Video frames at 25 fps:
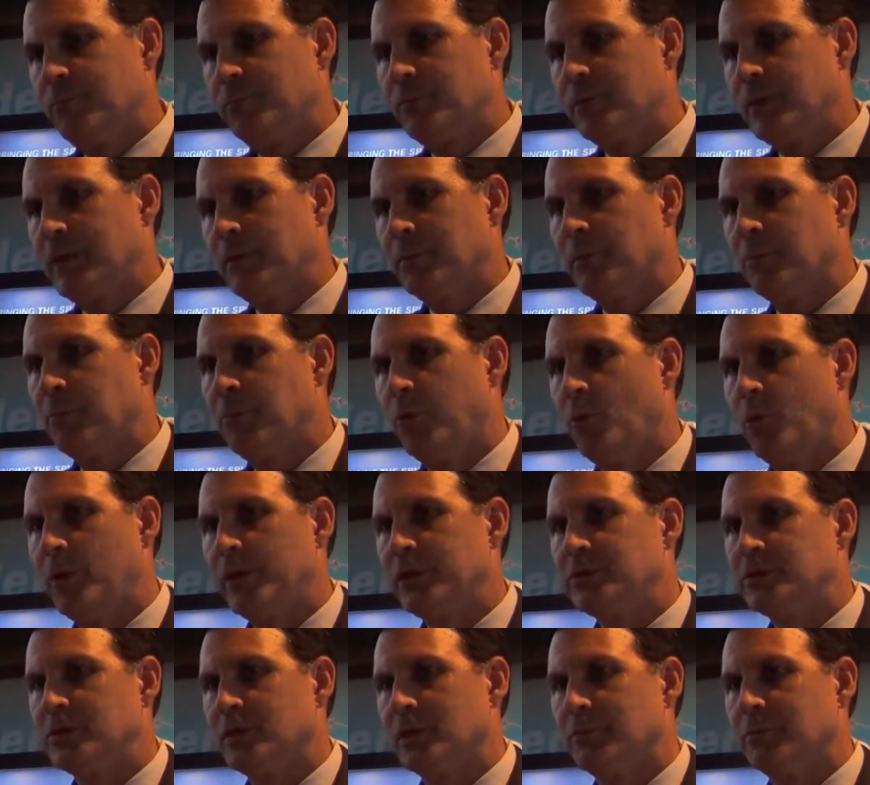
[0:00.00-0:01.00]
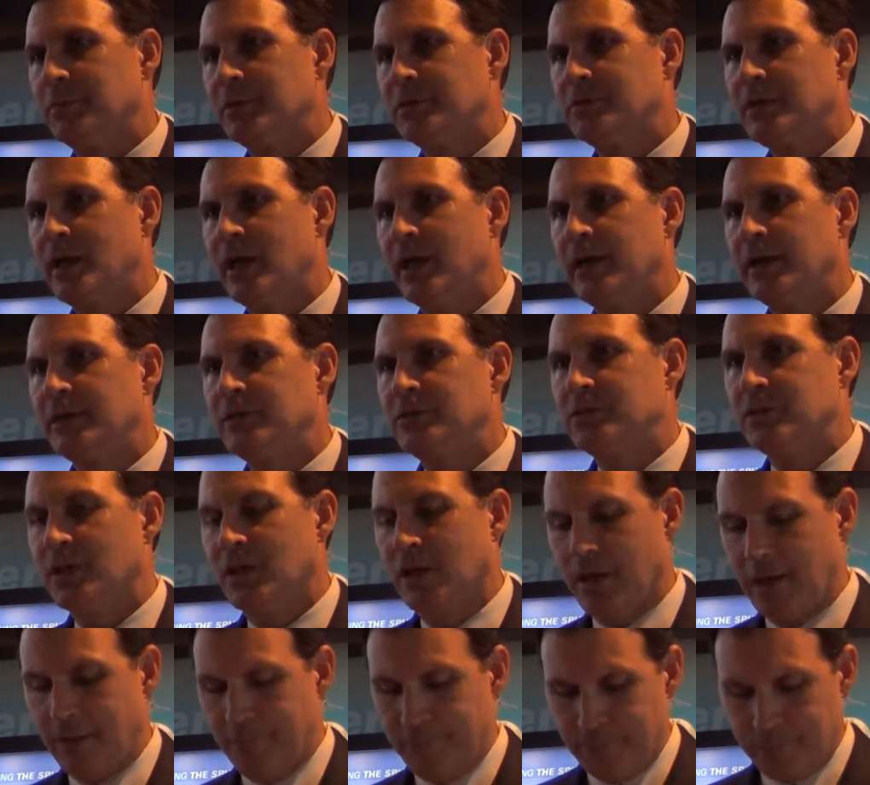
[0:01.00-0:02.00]
couple of points besides
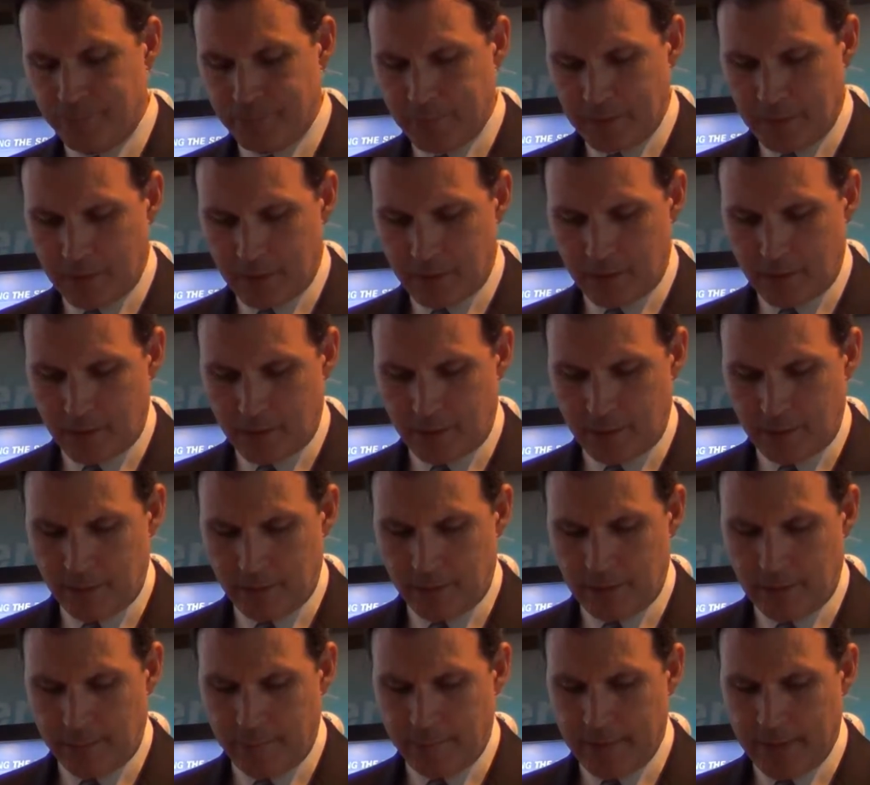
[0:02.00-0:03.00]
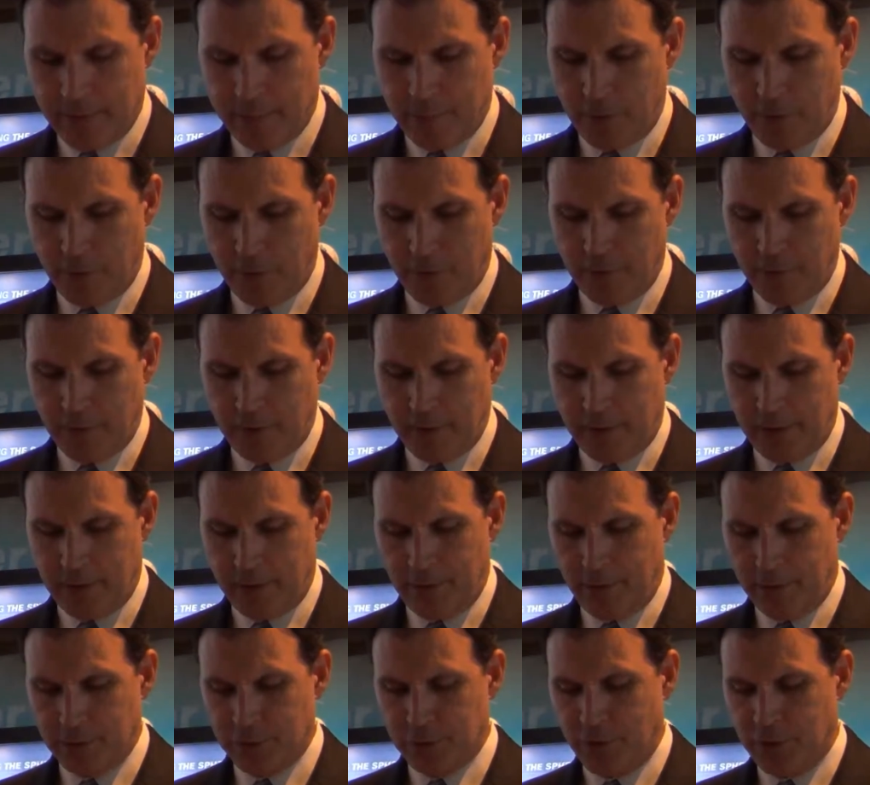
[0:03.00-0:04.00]
the
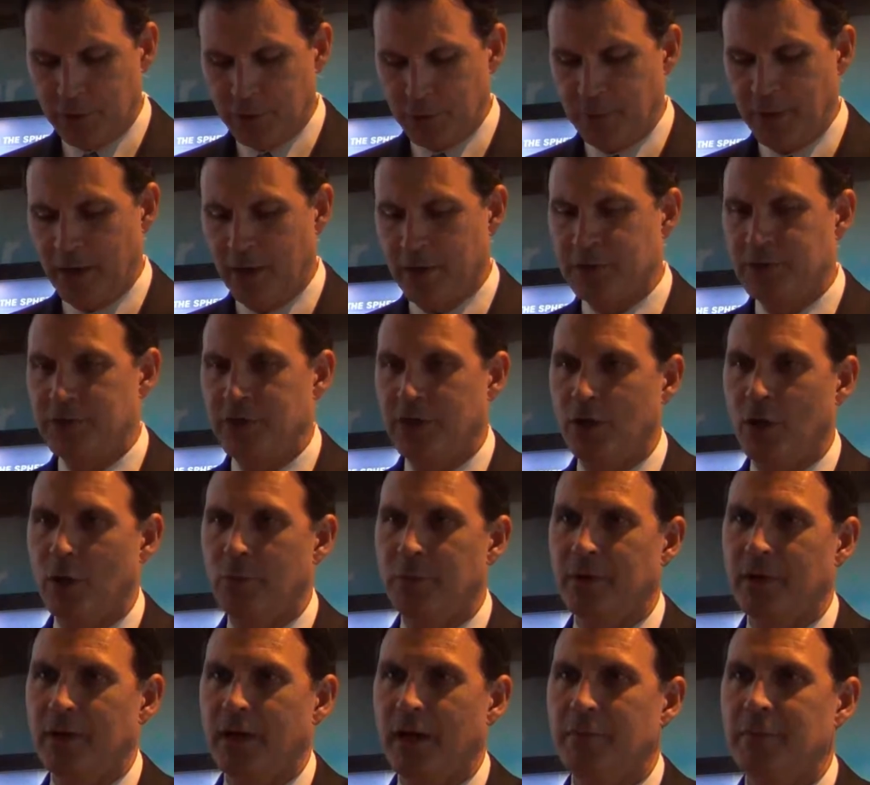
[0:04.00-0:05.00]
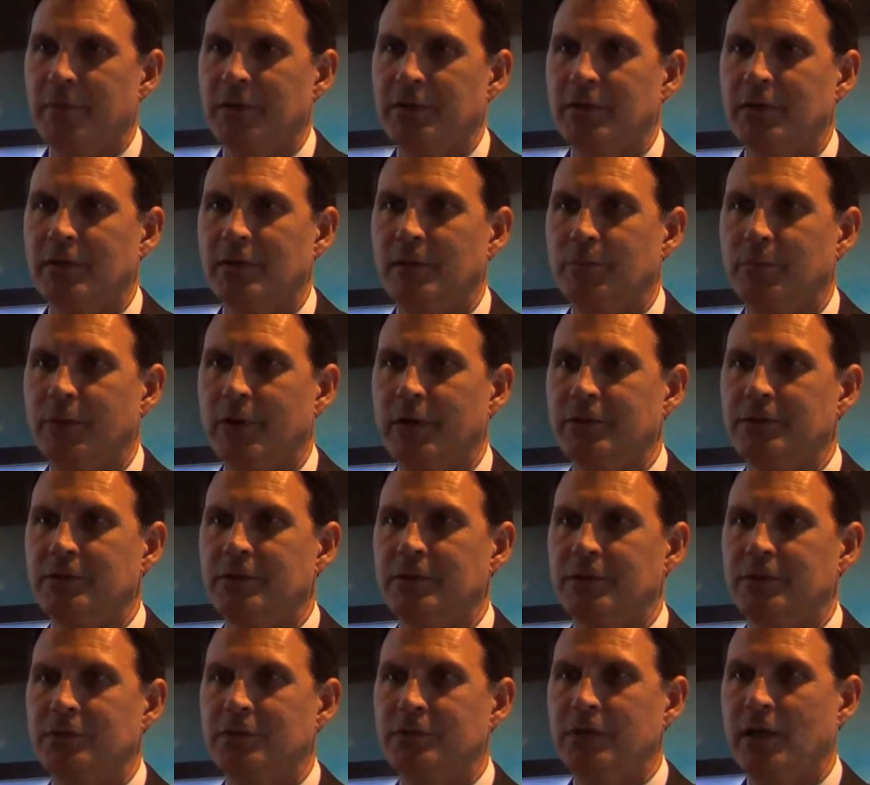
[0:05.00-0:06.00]
memo on transparency and open government that the
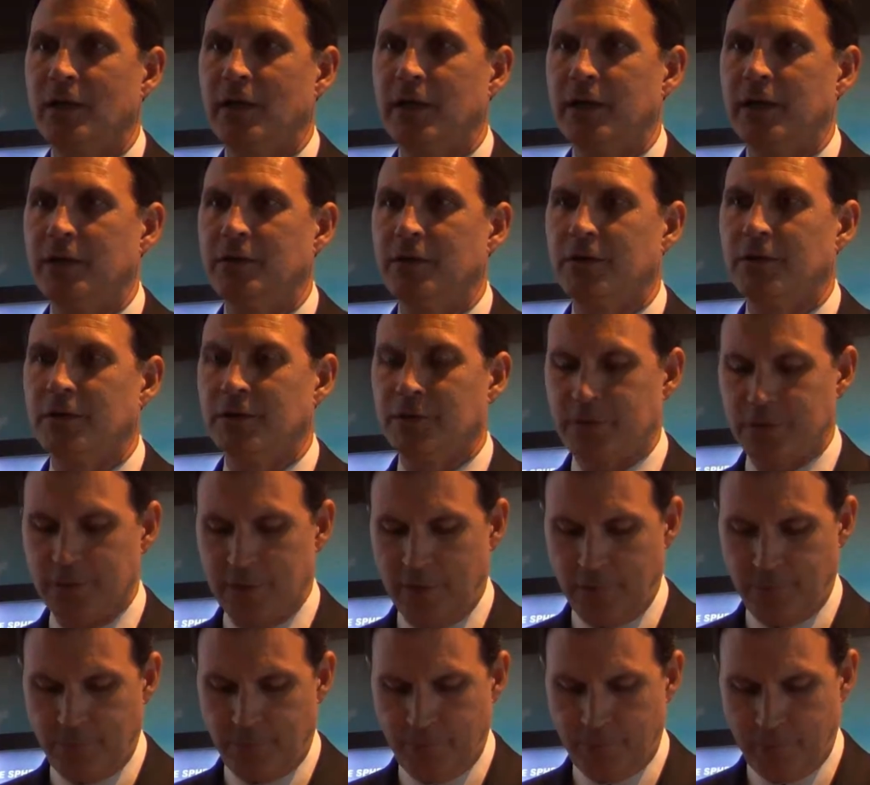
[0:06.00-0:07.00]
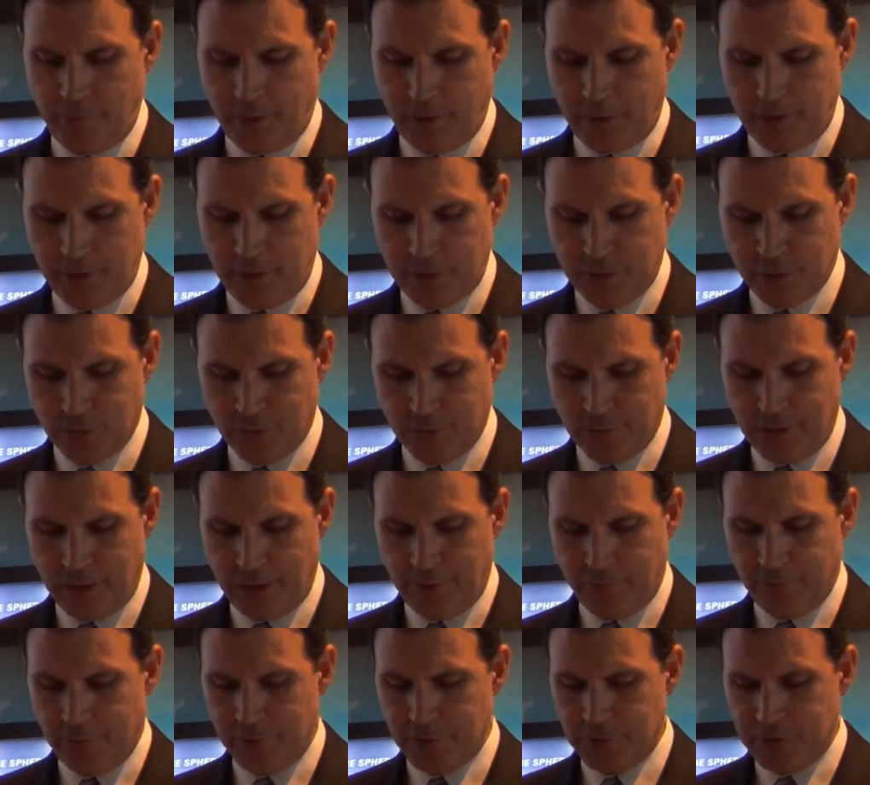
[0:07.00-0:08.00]
President signed on his
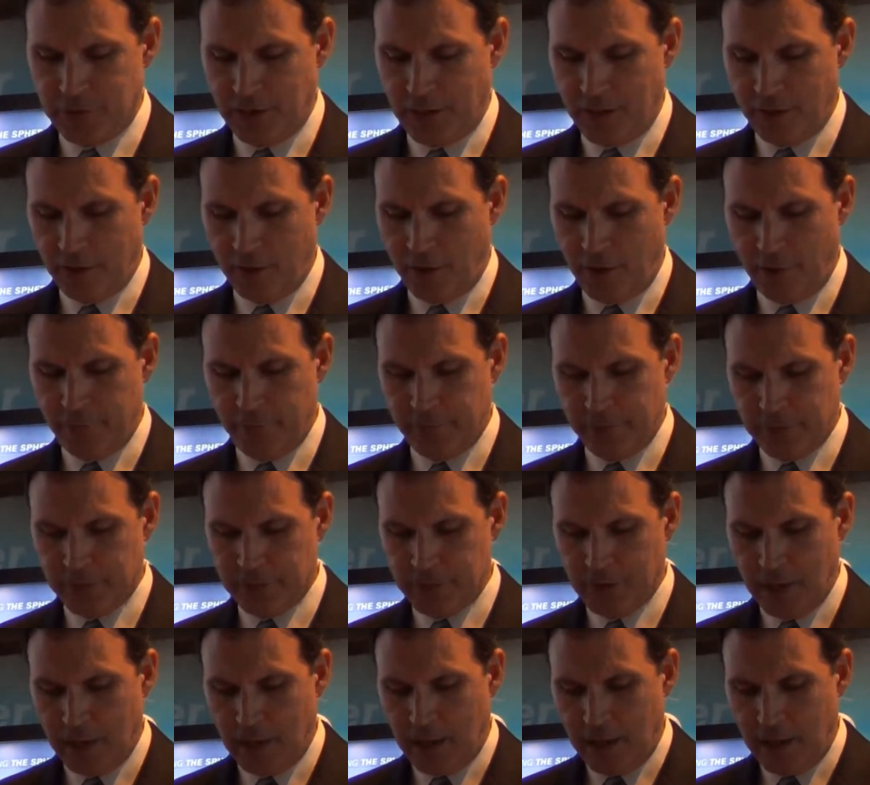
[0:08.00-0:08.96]
first day in office.